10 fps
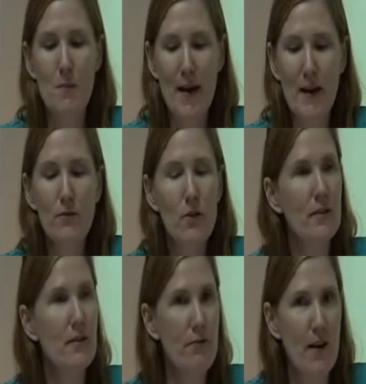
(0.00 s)
might have
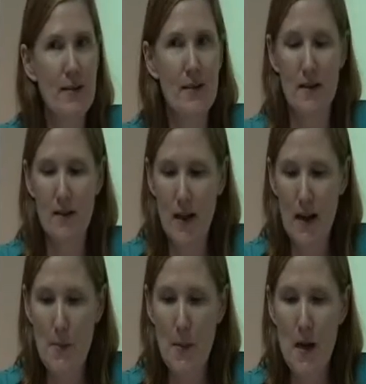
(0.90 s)
looked in France at the time.